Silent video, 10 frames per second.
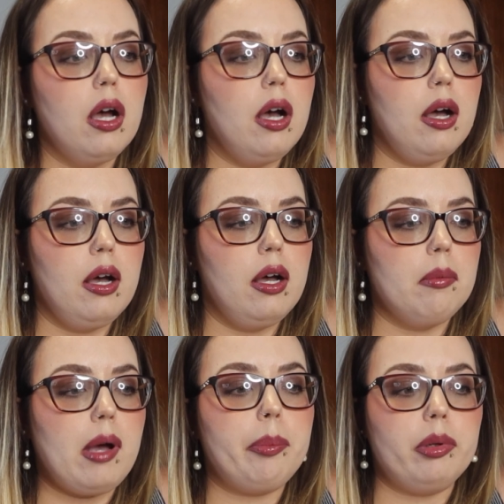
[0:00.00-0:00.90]

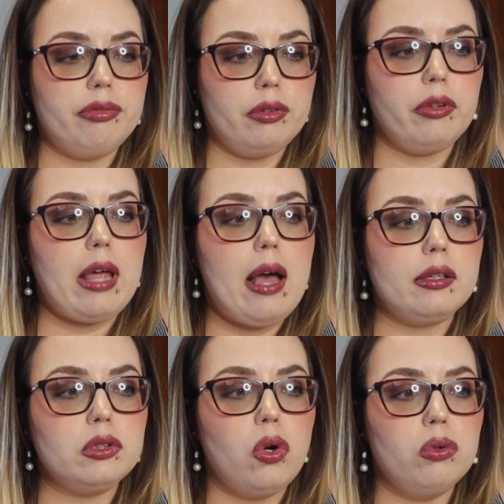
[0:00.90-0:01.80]
I prefer
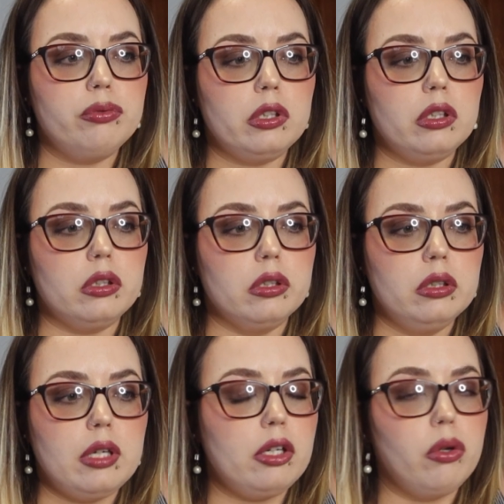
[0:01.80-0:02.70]
that over,
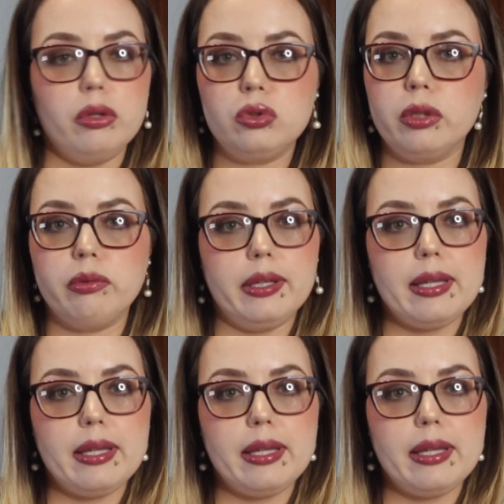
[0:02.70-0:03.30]
I don't usually read